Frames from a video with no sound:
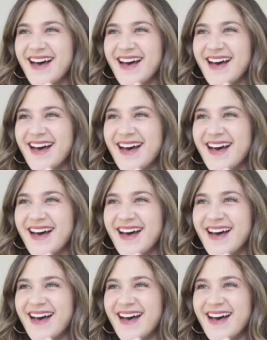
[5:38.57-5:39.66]
hey
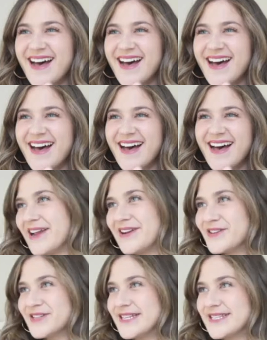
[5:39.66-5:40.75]
vlog. So it's a bit
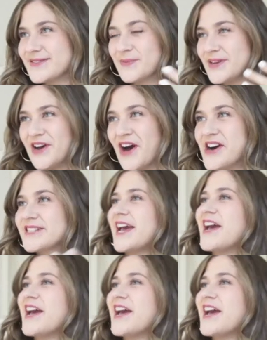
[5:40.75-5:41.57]
later since we talked.